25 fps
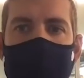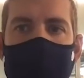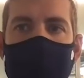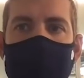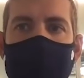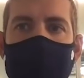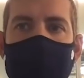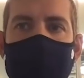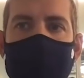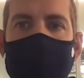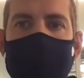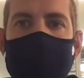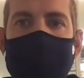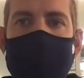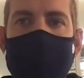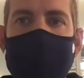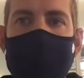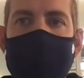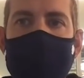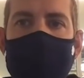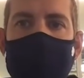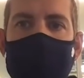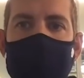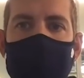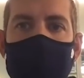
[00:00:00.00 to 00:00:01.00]

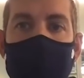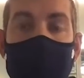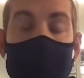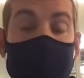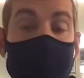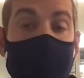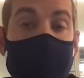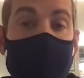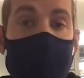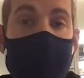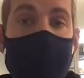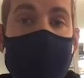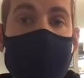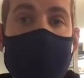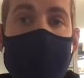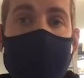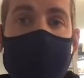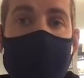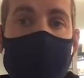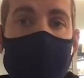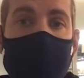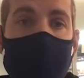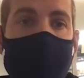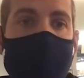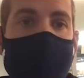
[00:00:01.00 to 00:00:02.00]
overplayed, or off an
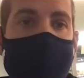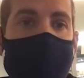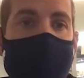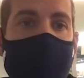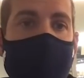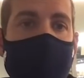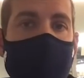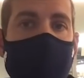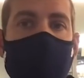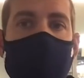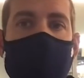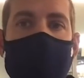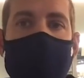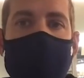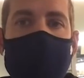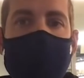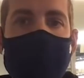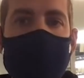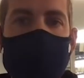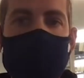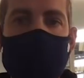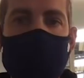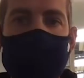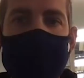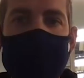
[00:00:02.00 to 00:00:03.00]
offensive rebound, or running in
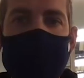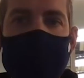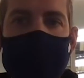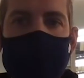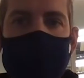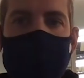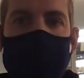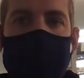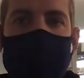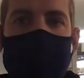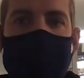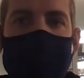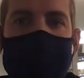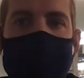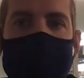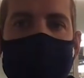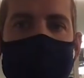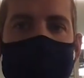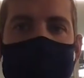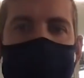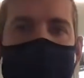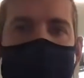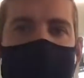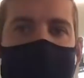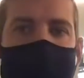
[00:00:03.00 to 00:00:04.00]
transition and getting a
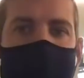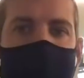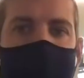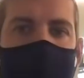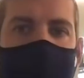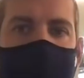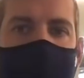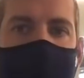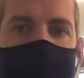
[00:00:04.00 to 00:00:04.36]
layup.